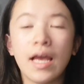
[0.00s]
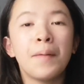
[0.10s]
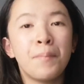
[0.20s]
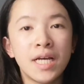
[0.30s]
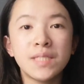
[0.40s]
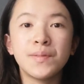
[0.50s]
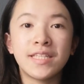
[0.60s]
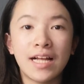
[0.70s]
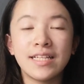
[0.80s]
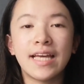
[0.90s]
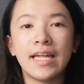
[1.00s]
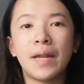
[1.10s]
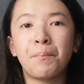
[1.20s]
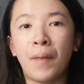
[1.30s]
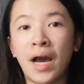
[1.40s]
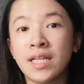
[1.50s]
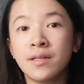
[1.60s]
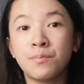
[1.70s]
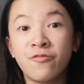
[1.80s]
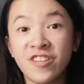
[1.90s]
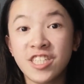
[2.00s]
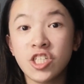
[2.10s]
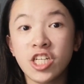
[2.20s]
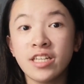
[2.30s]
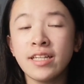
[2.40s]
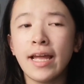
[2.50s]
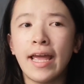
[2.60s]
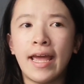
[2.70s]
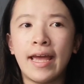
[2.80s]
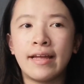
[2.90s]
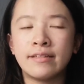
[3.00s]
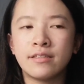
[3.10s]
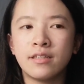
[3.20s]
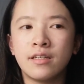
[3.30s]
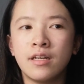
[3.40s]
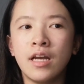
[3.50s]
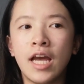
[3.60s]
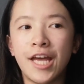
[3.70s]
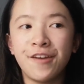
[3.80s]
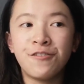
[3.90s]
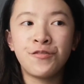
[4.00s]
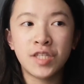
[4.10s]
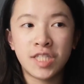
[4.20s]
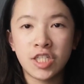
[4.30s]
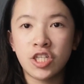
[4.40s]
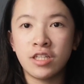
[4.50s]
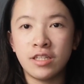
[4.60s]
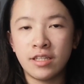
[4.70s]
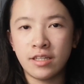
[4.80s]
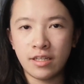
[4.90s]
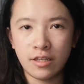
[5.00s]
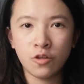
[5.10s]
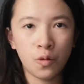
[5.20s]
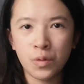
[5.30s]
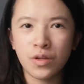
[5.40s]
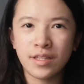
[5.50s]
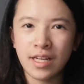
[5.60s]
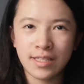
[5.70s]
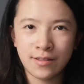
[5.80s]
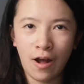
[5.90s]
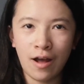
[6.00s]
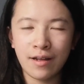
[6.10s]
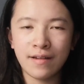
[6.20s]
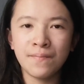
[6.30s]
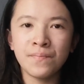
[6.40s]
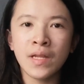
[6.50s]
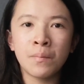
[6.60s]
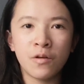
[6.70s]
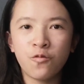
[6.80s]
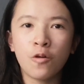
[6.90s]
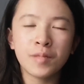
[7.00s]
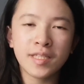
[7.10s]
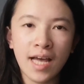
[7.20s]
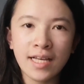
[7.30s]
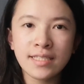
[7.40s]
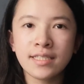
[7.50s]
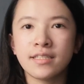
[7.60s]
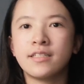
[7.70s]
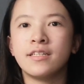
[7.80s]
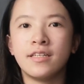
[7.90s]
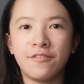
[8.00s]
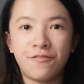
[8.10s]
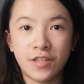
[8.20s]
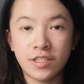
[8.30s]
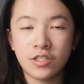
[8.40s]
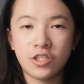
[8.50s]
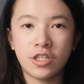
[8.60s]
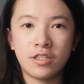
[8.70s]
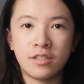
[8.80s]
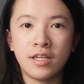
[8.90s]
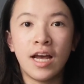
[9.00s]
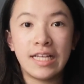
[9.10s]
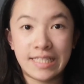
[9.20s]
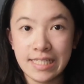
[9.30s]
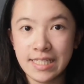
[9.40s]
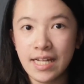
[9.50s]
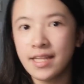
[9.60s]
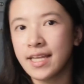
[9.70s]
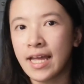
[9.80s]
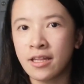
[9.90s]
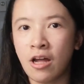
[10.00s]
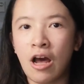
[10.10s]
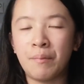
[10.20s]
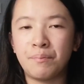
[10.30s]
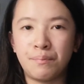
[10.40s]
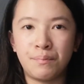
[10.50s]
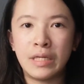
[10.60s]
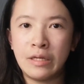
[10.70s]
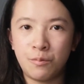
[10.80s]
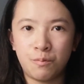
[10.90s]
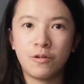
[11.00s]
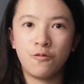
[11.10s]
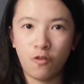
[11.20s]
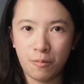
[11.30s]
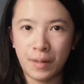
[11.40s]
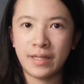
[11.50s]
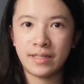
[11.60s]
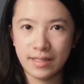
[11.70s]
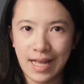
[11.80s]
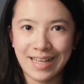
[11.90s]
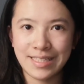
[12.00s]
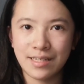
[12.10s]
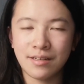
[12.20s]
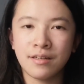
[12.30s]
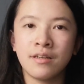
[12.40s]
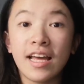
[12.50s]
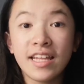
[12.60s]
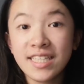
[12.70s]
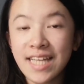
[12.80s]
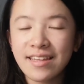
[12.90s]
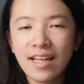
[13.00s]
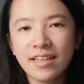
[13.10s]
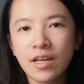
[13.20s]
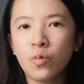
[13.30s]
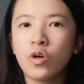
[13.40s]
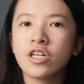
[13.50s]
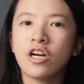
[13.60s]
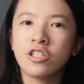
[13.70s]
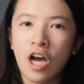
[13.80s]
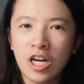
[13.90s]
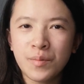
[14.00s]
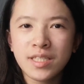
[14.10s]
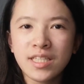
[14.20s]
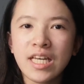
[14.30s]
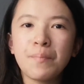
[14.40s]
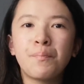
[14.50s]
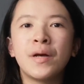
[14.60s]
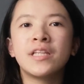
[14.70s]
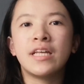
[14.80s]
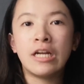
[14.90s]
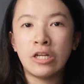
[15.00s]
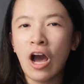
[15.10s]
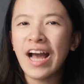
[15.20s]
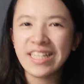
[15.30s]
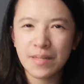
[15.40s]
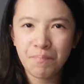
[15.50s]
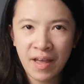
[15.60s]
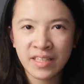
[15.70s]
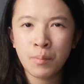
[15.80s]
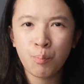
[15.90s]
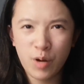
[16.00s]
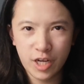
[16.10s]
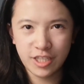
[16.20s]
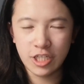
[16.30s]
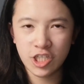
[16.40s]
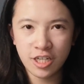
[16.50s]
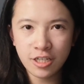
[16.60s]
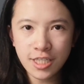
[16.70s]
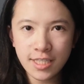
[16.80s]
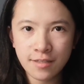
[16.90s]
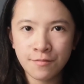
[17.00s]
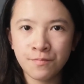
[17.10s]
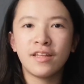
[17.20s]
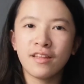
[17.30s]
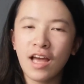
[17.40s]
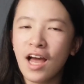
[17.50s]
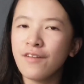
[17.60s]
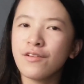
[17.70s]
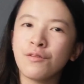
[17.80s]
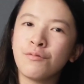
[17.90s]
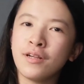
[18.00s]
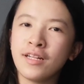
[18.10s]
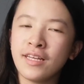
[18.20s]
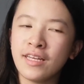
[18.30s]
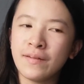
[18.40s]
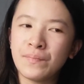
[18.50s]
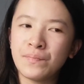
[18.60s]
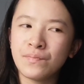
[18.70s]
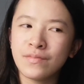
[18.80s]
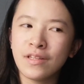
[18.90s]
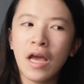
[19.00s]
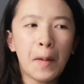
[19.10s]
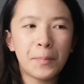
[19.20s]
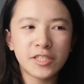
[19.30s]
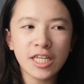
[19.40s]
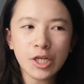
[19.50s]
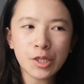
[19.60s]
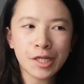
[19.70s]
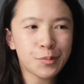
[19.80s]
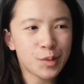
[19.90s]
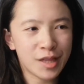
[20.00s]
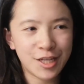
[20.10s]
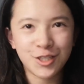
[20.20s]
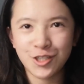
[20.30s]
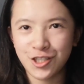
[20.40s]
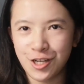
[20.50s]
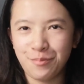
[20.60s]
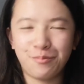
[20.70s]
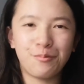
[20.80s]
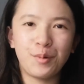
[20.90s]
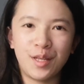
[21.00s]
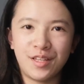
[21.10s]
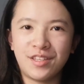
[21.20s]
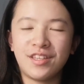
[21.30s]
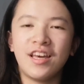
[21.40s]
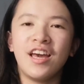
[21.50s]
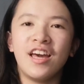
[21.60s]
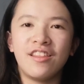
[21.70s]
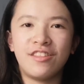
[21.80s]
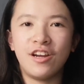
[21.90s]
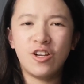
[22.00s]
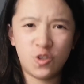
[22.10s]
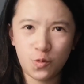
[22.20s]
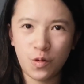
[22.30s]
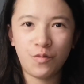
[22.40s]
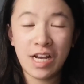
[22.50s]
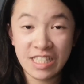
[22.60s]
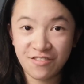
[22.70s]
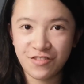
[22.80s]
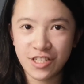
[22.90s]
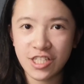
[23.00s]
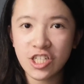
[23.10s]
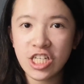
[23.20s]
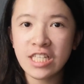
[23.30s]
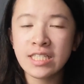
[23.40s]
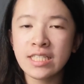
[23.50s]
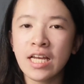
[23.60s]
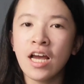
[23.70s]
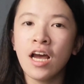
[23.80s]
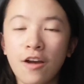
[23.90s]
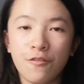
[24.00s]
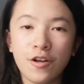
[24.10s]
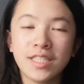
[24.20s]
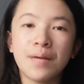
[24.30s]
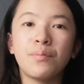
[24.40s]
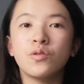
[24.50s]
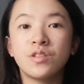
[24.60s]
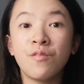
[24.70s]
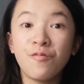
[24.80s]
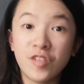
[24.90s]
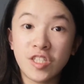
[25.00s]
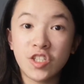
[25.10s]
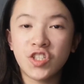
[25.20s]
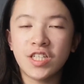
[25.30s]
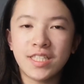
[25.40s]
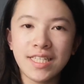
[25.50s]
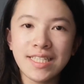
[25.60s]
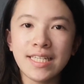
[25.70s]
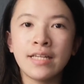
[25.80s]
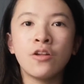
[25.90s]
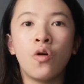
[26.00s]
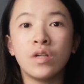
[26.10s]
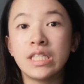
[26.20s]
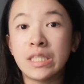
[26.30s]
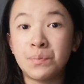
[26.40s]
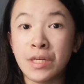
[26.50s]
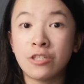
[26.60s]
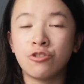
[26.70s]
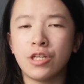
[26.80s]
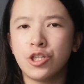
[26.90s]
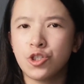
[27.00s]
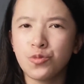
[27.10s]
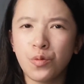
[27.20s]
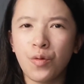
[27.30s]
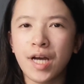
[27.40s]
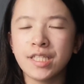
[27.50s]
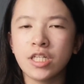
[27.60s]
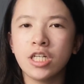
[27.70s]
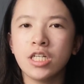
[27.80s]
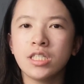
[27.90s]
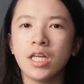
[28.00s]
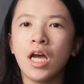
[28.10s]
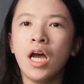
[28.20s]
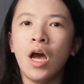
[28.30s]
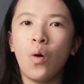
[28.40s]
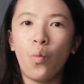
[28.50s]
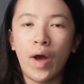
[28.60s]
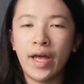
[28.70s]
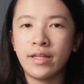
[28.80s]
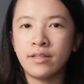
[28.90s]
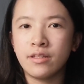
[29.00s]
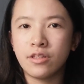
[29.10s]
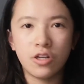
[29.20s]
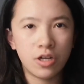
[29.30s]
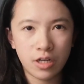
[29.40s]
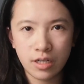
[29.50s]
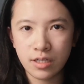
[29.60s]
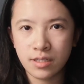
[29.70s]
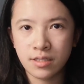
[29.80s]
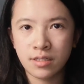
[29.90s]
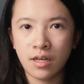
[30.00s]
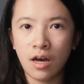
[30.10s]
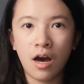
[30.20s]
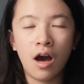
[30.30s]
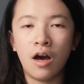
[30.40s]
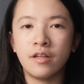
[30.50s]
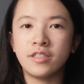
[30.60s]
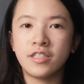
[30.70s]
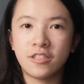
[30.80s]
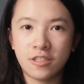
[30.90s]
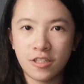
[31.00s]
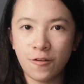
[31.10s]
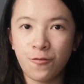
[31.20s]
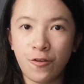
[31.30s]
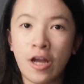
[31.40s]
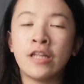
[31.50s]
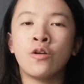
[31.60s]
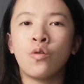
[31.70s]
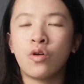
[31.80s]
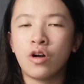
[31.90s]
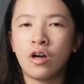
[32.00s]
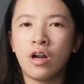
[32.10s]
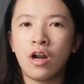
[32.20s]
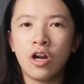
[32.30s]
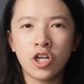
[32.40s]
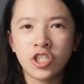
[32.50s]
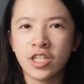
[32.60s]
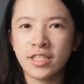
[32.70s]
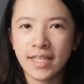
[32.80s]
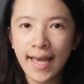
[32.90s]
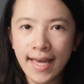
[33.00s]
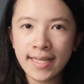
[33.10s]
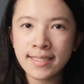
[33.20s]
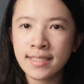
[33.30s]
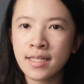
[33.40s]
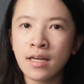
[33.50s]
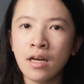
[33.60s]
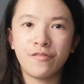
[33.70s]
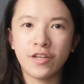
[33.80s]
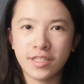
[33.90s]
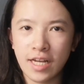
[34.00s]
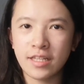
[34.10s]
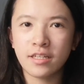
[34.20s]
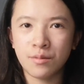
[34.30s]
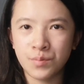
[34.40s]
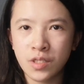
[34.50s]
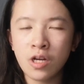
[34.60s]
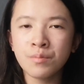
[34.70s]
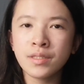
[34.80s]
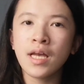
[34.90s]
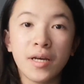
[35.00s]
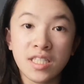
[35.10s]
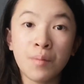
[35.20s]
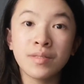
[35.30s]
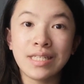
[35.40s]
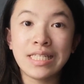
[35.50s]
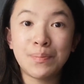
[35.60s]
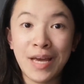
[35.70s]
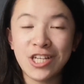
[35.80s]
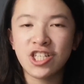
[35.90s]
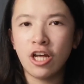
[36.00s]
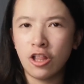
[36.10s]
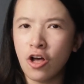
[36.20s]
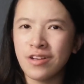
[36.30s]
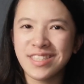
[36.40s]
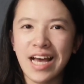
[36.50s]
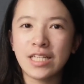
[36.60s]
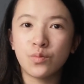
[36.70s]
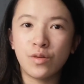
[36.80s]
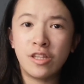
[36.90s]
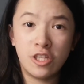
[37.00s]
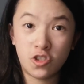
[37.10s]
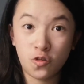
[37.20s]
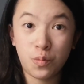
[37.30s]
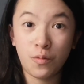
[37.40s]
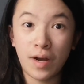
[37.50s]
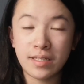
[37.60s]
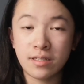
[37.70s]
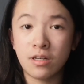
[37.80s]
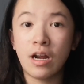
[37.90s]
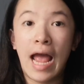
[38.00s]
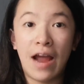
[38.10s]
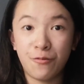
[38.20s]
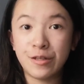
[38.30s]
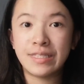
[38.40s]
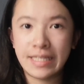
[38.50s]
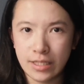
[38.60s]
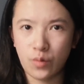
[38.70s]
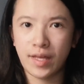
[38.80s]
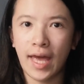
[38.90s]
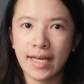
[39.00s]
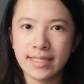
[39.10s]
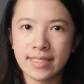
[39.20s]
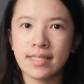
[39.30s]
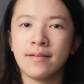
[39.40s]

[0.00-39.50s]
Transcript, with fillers: It must be delegated by the physician, and if a physician normally does not perform the task, the physician assistant cannot be performing the task. It is said that they work autonomously, but they are not independent practitioners, and they have a really particular relationship with their supervising physicians. For example, some physician assistants only speak to their supervisors when there is a different or urgent case, or if there's any concerns, but some sees patient alongside with the supervisor every single case.